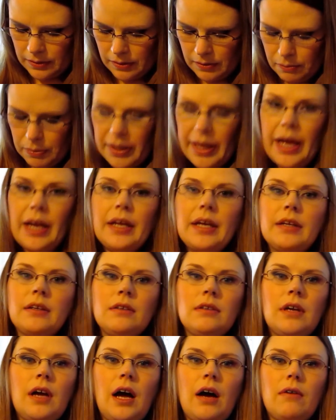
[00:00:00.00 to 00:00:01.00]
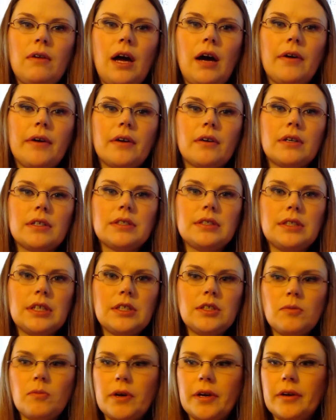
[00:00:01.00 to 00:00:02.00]
planning out how you're going to stitch
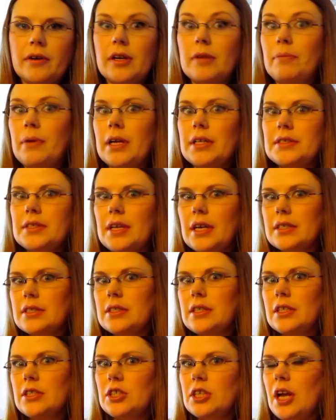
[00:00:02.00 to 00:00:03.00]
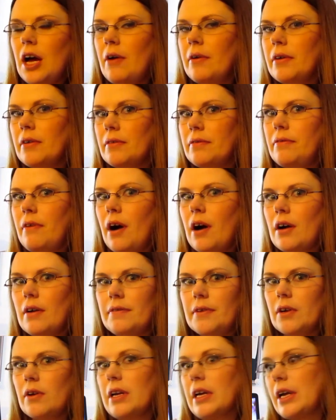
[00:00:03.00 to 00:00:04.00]
and where you're going to place the next stitch and how far if
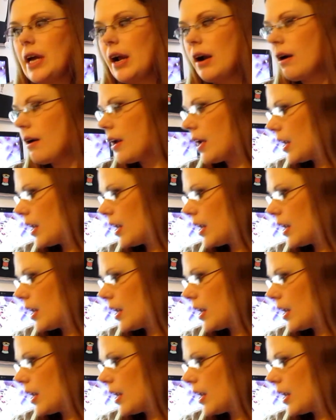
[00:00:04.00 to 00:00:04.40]
you're going to carry